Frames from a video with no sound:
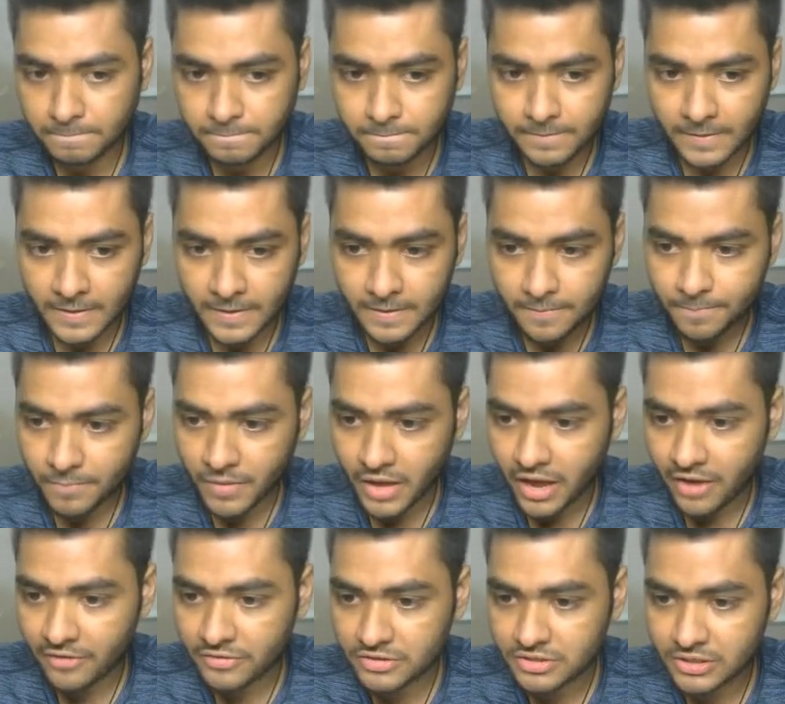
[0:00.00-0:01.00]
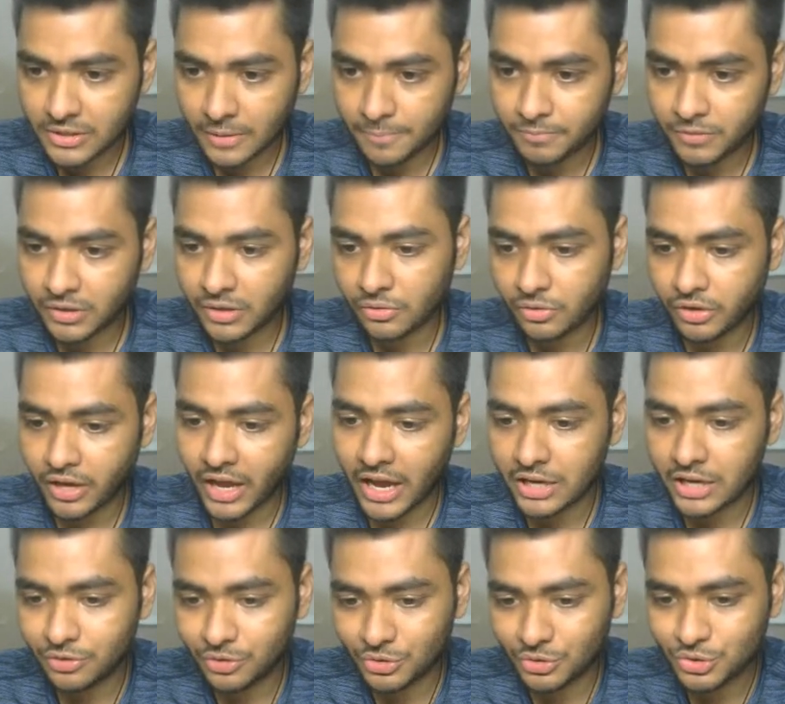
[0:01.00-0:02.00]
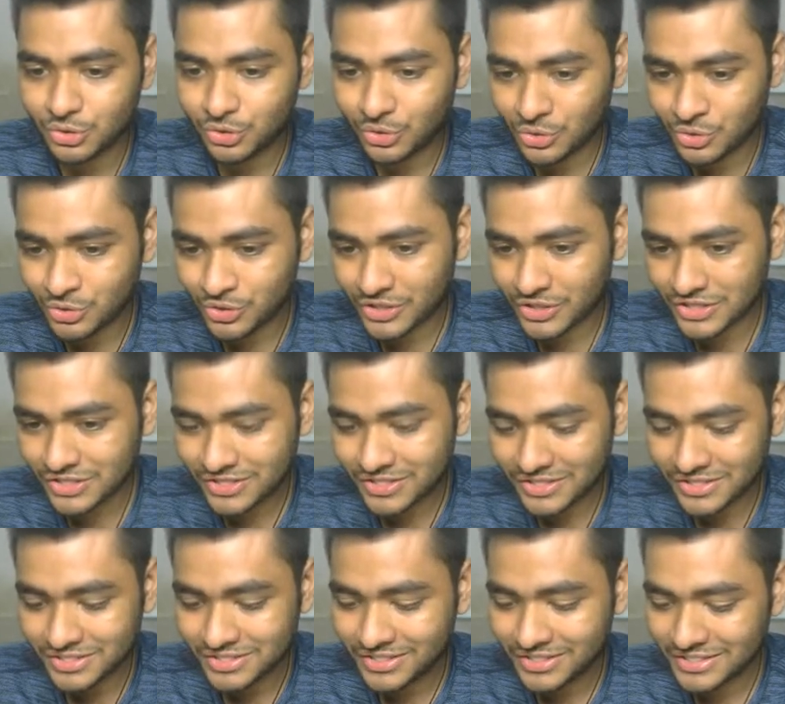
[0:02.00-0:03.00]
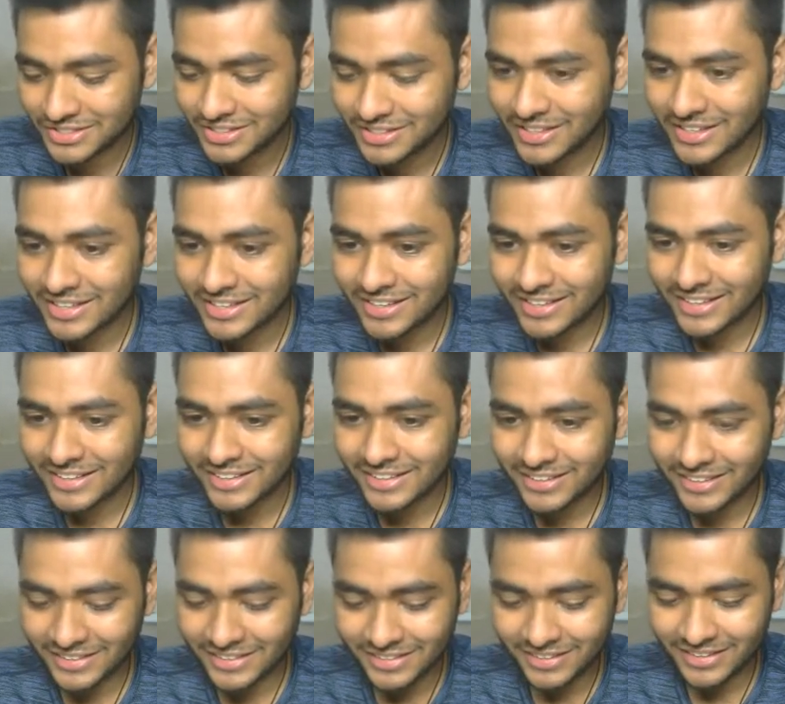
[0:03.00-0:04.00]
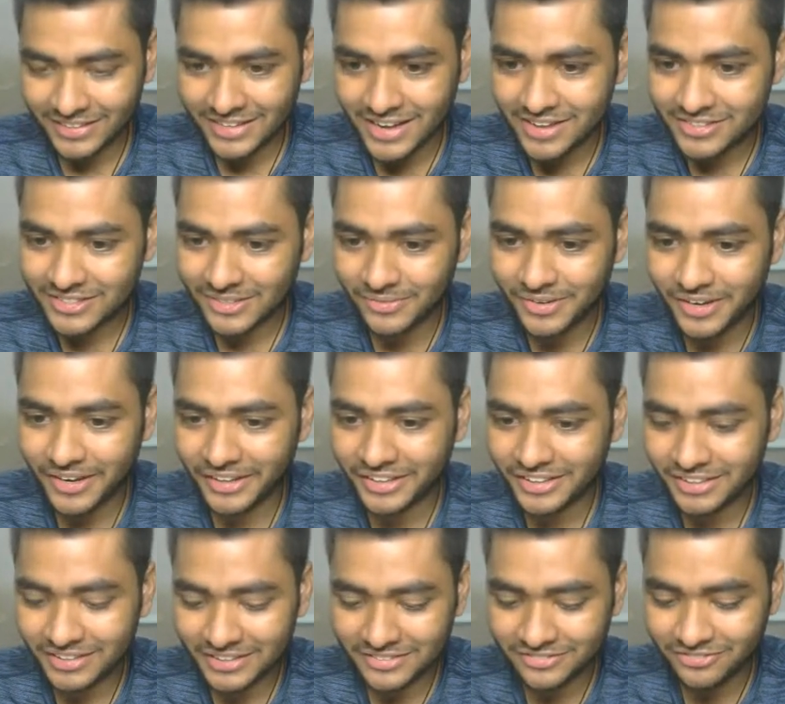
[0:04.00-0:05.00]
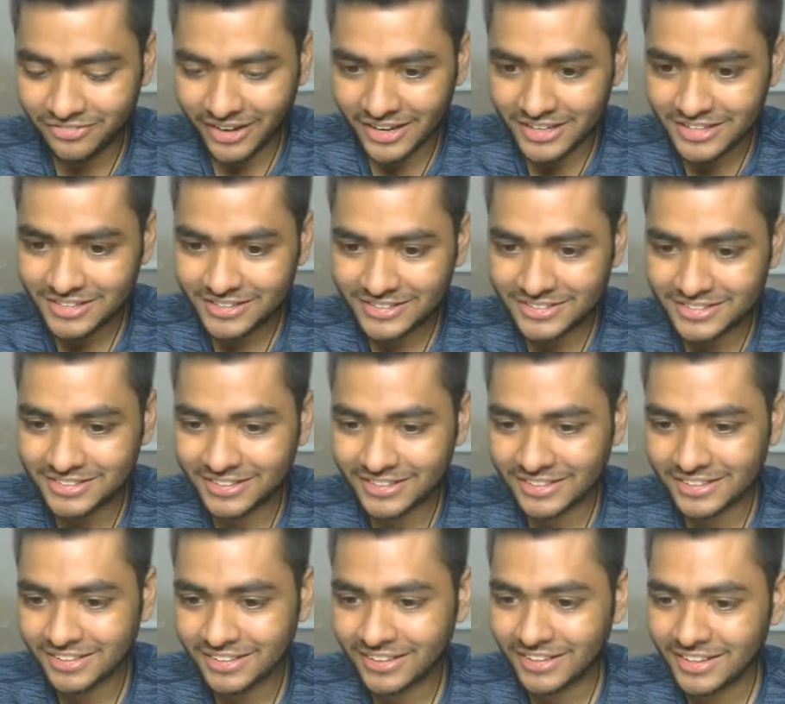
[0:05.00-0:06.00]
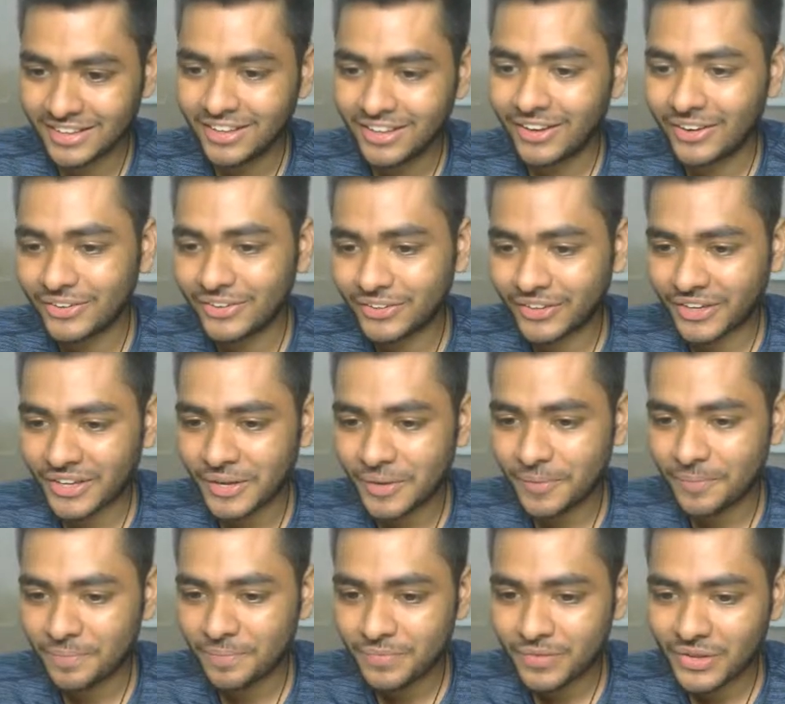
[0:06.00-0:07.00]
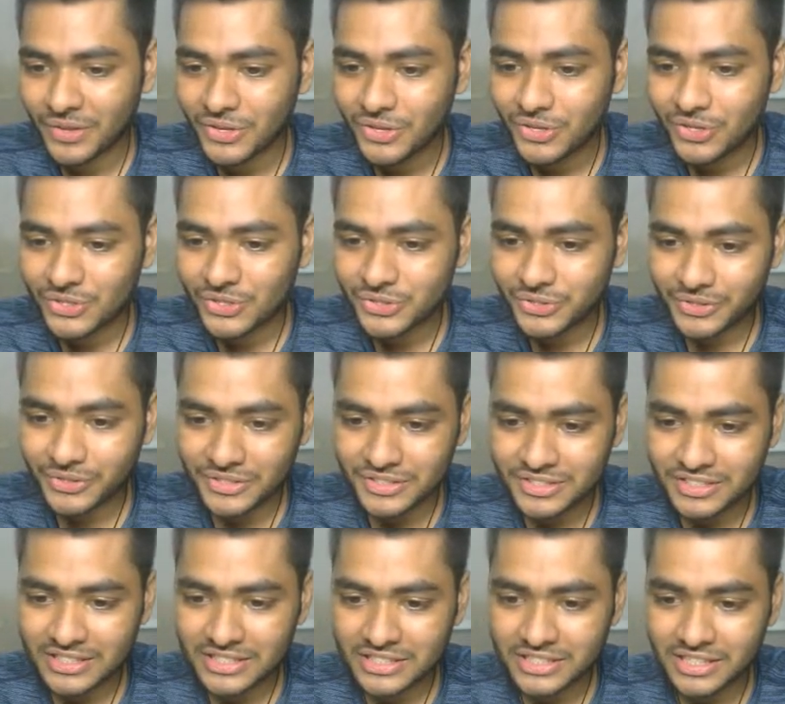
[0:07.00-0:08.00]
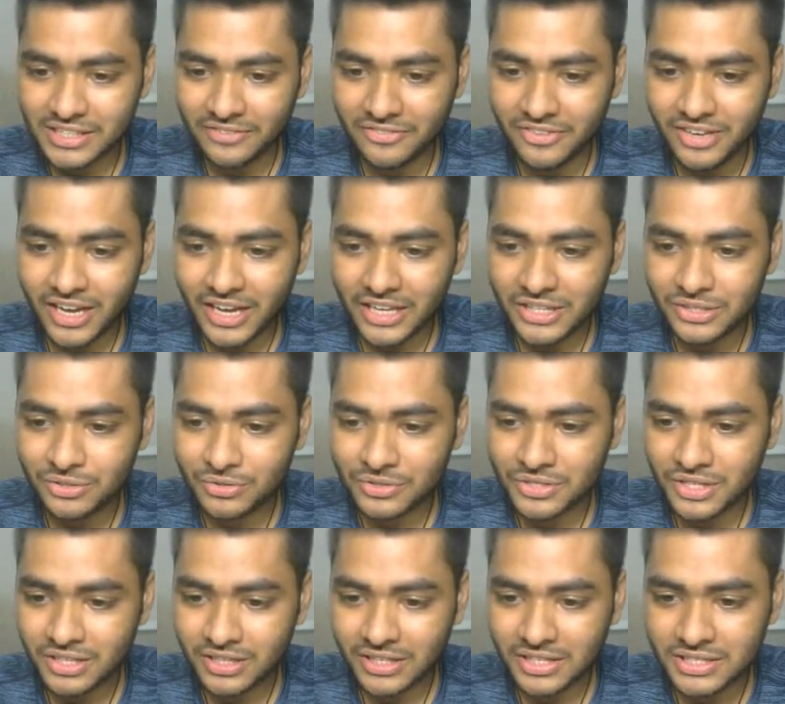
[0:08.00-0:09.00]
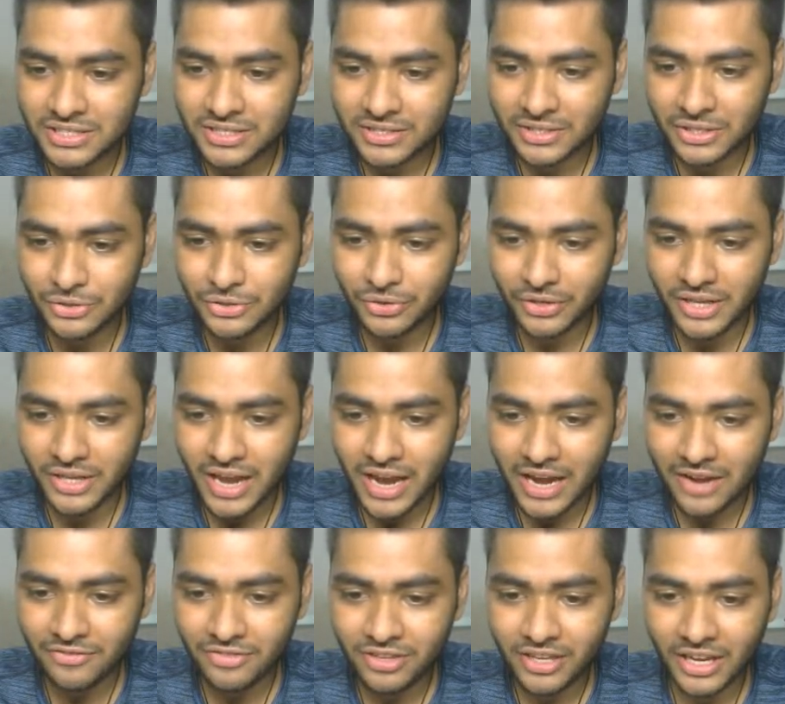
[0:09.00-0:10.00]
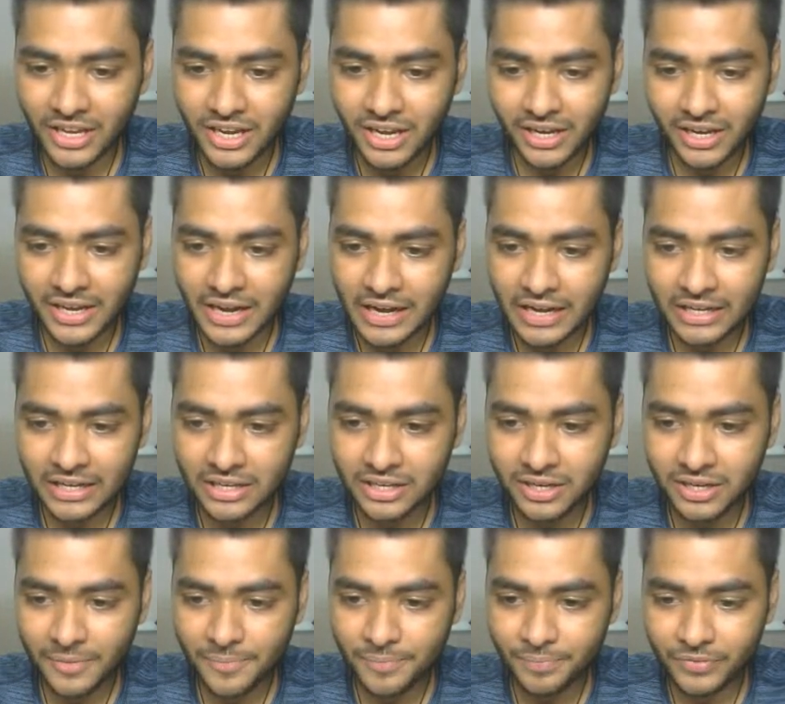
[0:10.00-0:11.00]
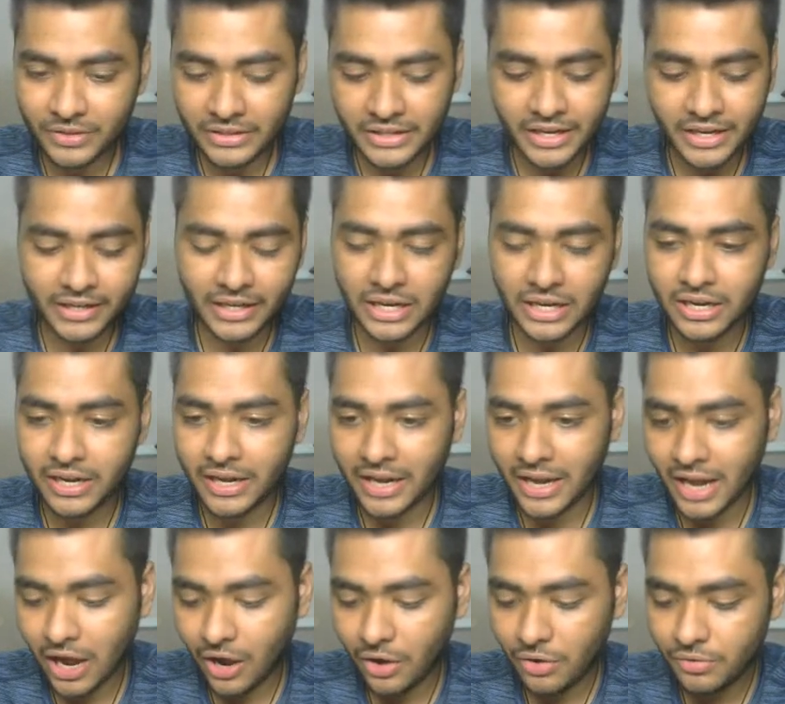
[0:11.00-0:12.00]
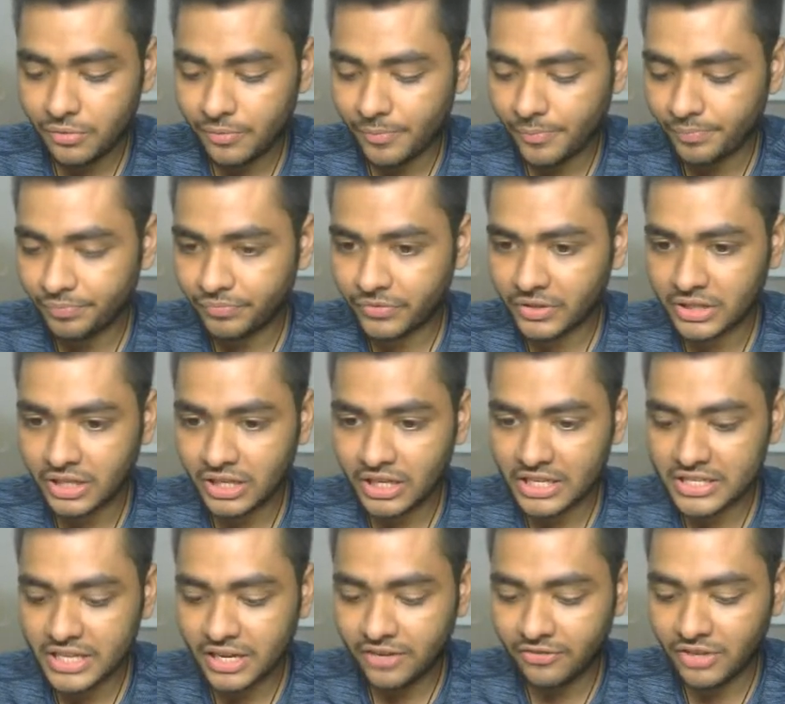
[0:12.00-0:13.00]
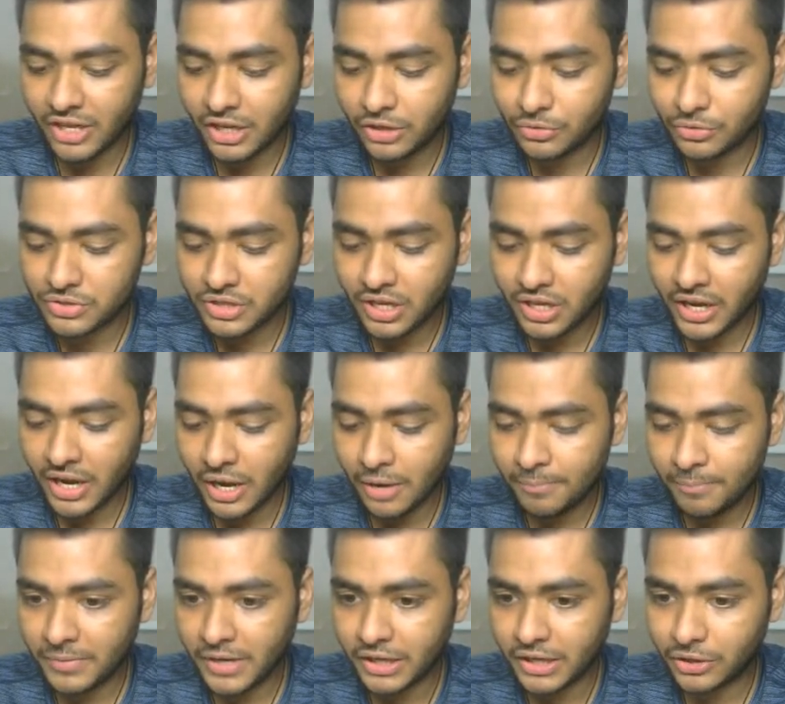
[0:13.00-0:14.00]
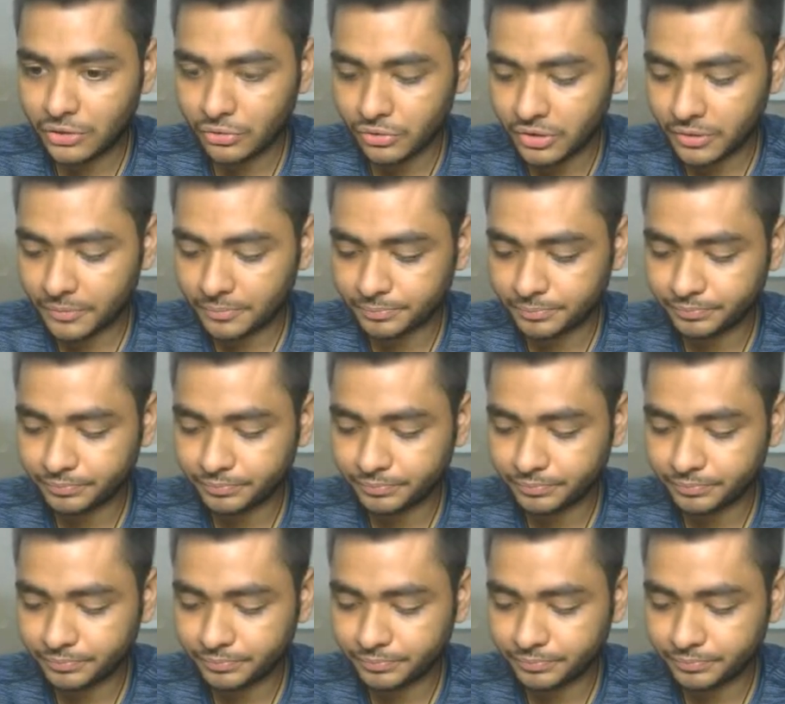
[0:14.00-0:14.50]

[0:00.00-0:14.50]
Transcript: okay, I have something. Okay, I'll use users. It has some internal files. Okay, so see, we are using this query and we are getting the data. Now the thing is that we are using an update query.